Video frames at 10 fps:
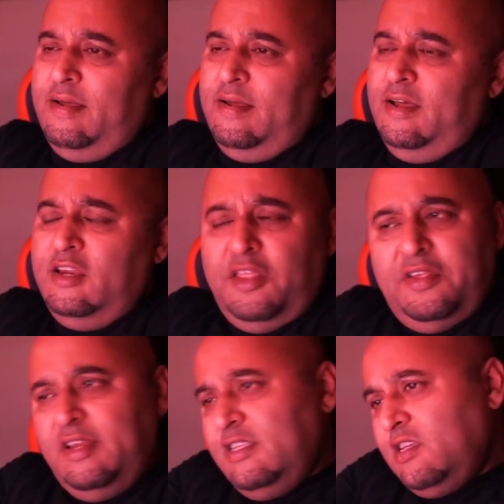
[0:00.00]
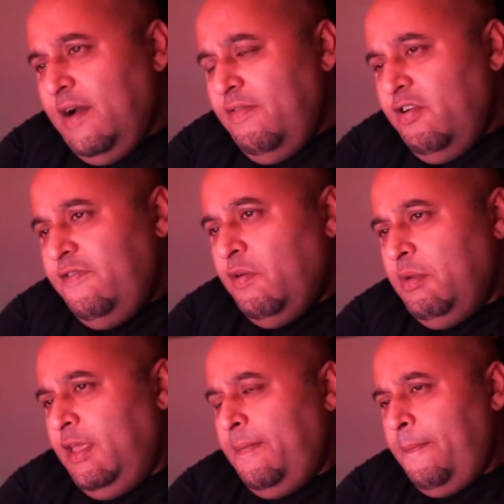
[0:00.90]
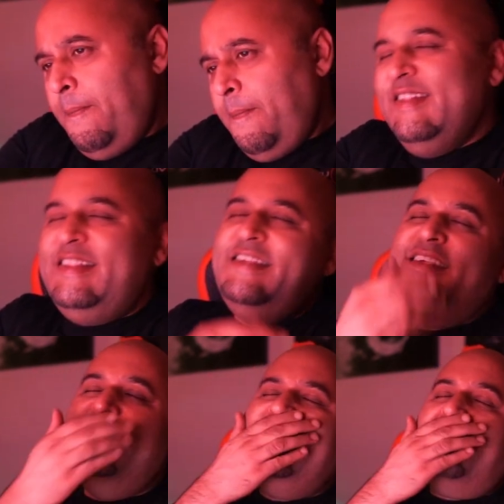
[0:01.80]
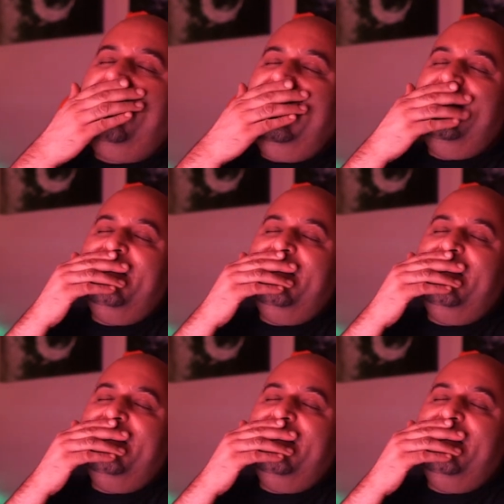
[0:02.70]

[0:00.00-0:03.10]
Another discovery for me. That bit in the